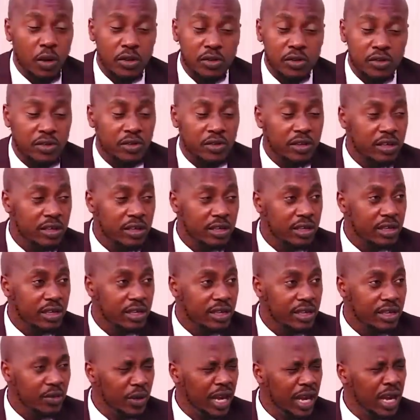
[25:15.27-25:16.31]
was.
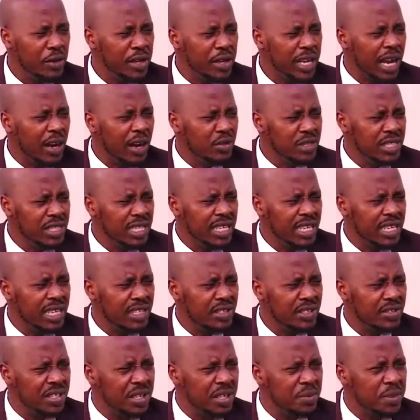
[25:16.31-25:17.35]
Why are we counting
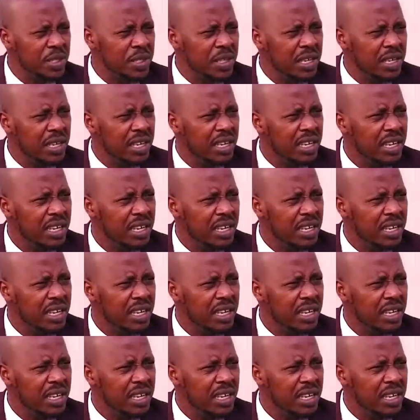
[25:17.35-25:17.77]
relationships?